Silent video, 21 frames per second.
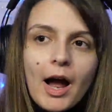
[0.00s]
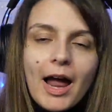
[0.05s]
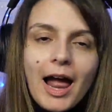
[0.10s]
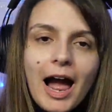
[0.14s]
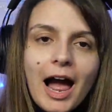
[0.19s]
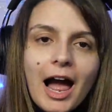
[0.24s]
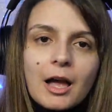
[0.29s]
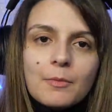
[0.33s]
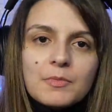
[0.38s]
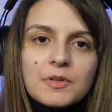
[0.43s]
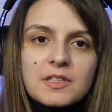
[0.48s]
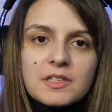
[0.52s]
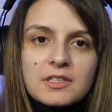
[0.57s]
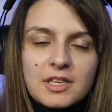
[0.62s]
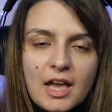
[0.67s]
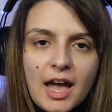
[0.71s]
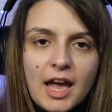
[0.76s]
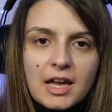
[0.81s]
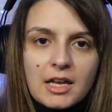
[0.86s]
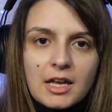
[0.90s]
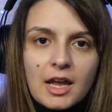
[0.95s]
I'm
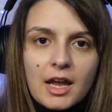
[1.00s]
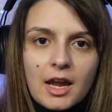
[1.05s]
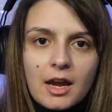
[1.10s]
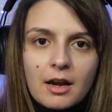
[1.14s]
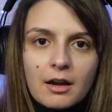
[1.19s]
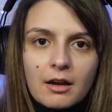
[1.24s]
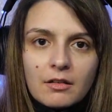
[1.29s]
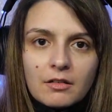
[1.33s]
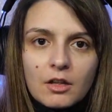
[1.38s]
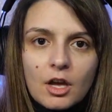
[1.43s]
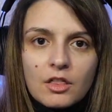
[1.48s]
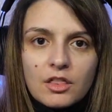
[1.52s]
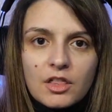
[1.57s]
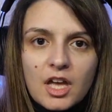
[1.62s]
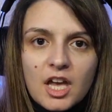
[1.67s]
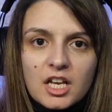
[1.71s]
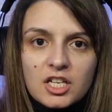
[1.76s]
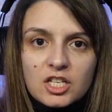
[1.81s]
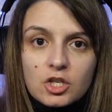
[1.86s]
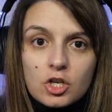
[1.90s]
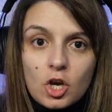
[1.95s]
saying that
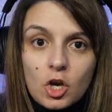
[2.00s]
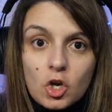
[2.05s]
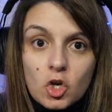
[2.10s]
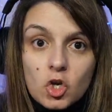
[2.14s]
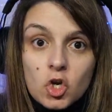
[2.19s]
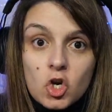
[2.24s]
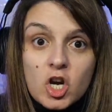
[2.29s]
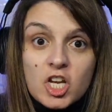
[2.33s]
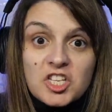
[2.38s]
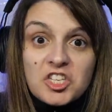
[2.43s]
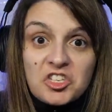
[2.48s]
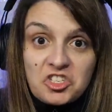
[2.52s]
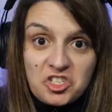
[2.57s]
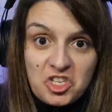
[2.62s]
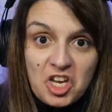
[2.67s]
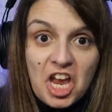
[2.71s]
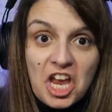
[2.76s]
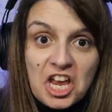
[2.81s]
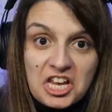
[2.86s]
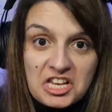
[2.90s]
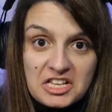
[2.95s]
this
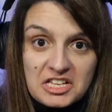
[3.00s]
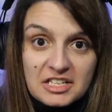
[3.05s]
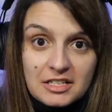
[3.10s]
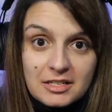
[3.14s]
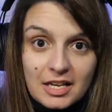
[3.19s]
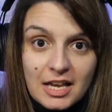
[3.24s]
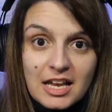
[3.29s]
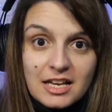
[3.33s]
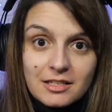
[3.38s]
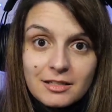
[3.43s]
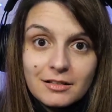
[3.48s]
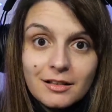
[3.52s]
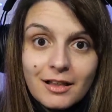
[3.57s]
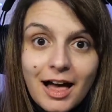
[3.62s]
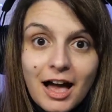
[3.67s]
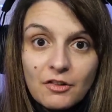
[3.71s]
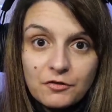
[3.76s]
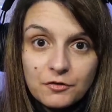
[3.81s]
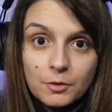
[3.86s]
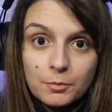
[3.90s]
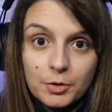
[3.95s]
receipt is
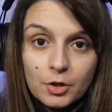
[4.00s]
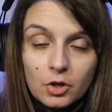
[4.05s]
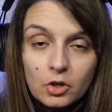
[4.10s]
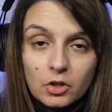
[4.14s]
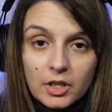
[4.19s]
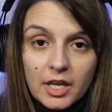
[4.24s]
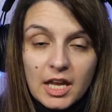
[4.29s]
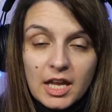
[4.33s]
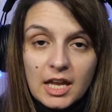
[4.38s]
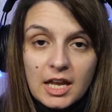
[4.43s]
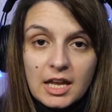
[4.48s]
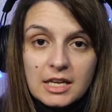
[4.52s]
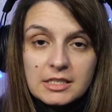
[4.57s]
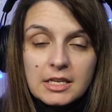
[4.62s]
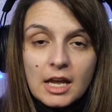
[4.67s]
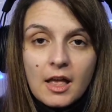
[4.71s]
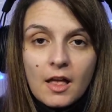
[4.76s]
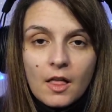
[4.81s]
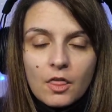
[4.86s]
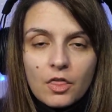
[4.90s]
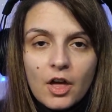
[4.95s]
laughable is
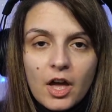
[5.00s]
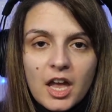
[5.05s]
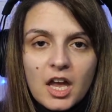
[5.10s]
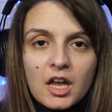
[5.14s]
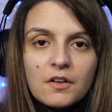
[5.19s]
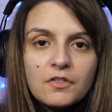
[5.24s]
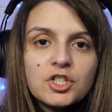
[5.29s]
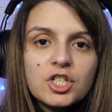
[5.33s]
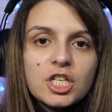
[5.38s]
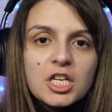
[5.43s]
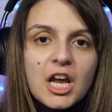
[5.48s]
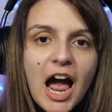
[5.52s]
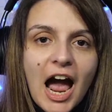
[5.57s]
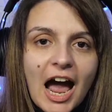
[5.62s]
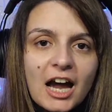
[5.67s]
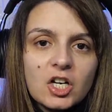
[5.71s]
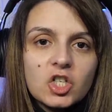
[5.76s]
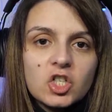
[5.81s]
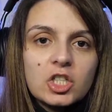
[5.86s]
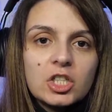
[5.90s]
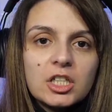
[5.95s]
that if she
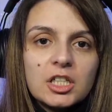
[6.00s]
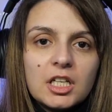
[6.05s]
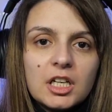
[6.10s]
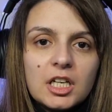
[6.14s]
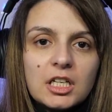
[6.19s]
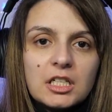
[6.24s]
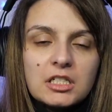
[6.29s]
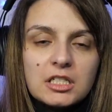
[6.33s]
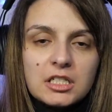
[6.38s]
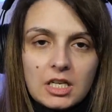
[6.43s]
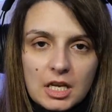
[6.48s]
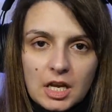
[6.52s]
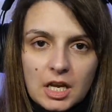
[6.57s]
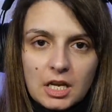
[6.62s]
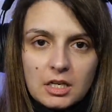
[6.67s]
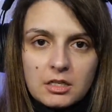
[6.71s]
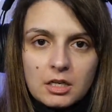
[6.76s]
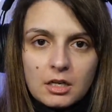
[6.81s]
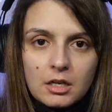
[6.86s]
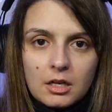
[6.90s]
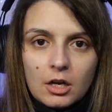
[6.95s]
actually
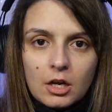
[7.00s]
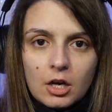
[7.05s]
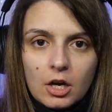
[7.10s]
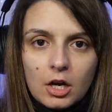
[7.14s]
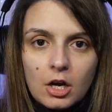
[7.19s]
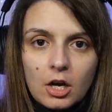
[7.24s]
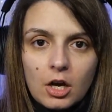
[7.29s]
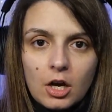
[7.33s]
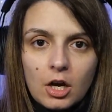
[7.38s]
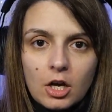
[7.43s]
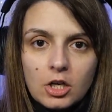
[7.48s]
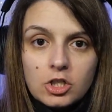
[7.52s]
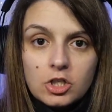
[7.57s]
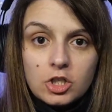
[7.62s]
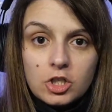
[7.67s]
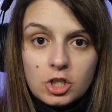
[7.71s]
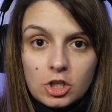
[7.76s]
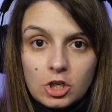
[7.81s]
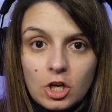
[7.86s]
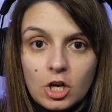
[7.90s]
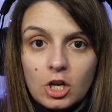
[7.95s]
did her
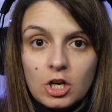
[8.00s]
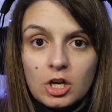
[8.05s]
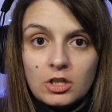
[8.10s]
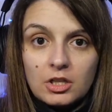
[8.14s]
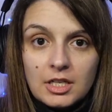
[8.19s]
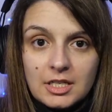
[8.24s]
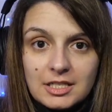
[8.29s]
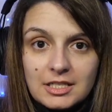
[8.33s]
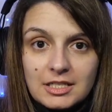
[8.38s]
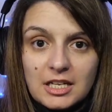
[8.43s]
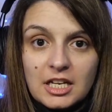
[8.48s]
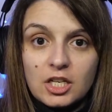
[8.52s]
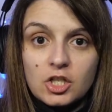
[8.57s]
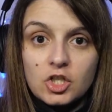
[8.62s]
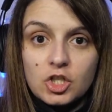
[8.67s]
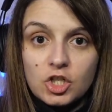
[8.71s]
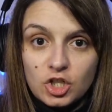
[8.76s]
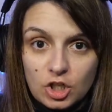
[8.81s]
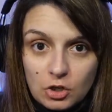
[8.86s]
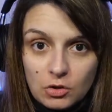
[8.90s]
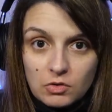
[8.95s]
journalistic
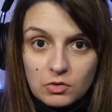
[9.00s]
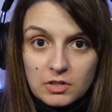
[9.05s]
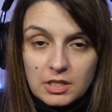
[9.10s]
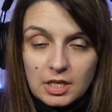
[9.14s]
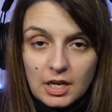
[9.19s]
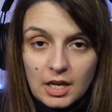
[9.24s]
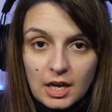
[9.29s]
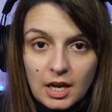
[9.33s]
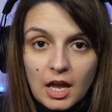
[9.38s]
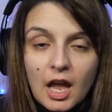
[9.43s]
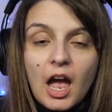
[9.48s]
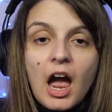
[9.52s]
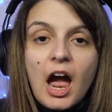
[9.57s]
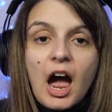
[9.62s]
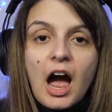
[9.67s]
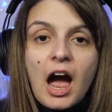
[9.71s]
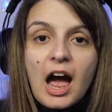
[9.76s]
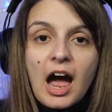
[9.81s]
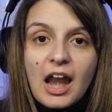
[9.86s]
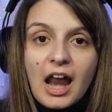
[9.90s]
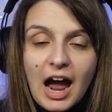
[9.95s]
duty
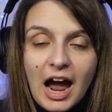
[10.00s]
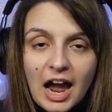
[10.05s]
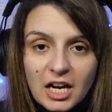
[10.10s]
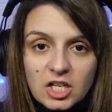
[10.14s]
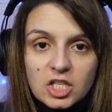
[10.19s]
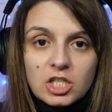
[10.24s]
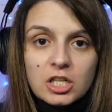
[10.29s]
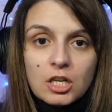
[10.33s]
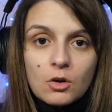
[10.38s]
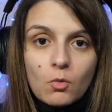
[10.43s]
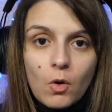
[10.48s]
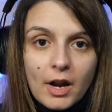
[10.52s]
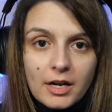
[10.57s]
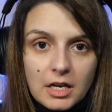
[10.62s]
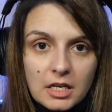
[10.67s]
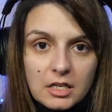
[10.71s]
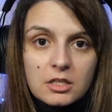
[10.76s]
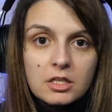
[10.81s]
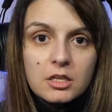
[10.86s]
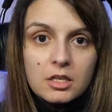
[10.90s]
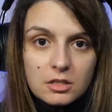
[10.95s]
and actually went
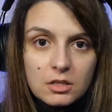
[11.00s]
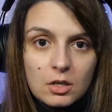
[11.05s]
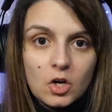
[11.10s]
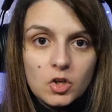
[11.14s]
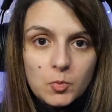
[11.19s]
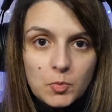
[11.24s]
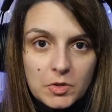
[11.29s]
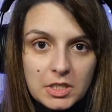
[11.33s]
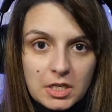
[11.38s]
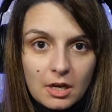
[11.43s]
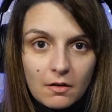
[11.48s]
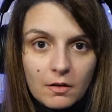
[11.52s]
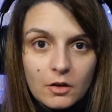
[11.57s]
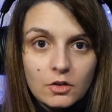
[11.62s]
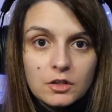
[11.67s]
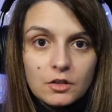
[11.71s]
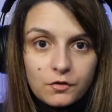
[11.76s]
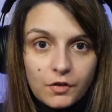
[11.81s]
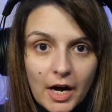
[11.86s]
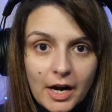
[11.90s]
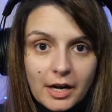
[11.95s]
into the source material
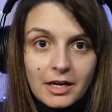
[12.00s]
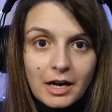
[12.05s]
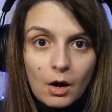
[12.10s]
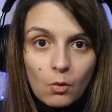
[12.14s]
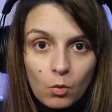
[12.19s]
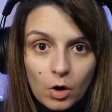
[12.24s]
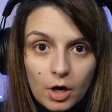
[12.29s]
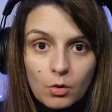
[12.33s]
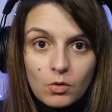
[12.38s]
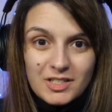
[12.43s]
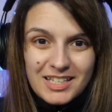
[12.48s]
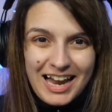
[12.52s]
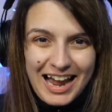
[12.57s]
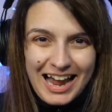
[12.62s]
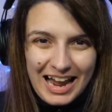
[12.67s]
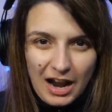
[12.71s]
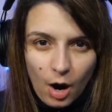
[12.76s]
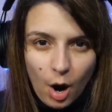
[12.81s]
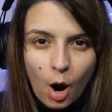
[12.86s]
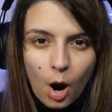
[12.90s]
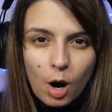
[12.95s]
to find out what it was
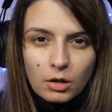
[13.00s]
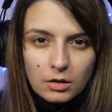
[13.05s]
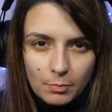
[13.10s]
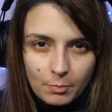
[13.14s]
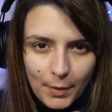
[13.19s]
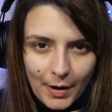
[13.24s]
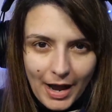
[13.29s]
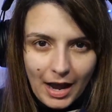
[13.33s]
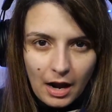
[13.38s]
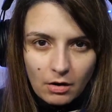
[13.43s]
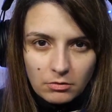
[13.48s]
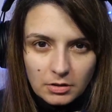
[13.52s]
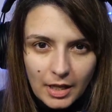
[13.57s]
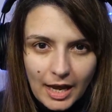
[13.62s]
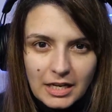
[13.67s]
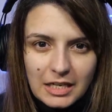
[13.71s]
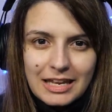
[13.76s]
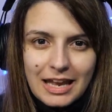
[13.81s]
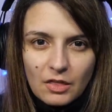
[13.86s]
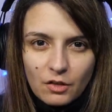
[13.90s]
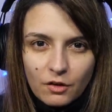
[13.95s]
all about,
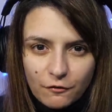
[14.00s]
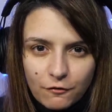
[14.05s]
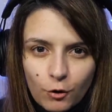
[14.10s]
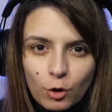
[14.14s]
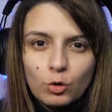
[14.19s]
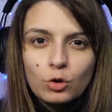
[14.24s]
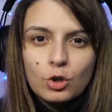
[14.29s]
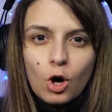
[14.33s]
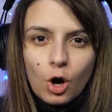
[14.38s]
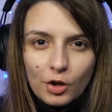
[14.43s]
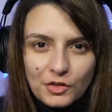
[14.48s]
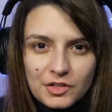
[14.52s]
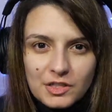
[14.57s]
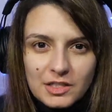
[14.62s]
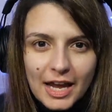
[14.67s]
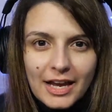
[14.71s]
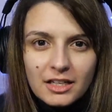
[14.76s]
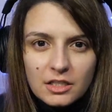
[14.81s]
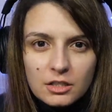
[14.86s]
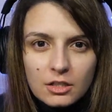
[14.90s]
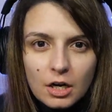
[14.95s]
like get the full
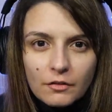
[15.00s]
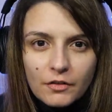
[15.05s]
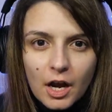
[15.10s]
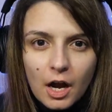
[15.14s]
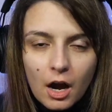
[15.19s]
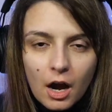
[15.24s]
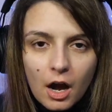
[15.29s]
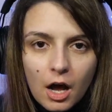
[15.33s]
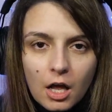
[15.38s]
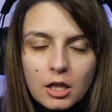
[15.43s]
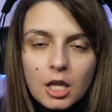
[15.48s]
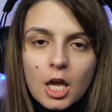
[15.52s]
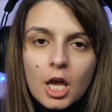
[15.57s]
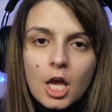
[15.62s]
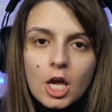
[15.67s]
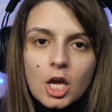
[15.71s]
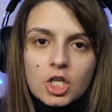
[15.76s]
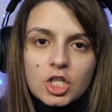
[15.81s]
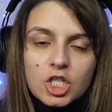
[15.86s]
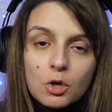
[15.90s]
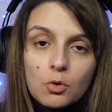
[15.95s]
context of it all,
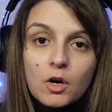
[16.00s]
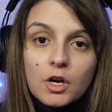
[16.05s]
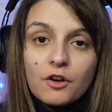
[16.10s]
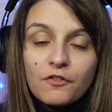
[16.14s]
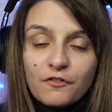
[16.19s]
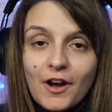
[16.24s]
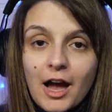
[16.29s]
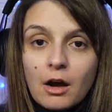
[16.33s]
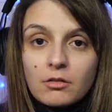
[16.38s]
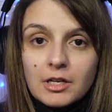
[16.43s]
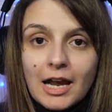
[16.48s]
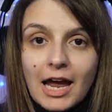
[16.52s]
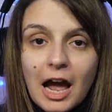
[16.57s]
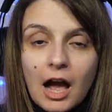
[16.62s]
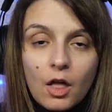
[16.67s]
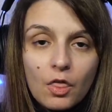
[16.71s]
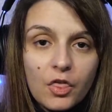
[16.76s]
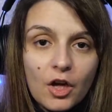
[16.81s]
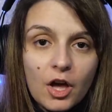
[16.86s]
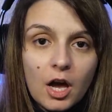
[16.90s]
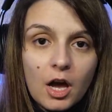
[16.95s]
she would have found
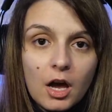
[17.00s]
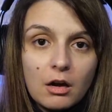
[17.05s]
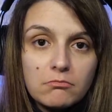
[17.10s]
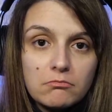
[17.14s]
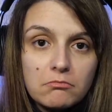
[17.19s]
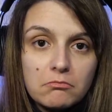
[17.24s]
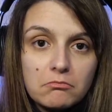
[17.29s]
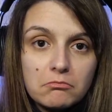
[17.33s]
out that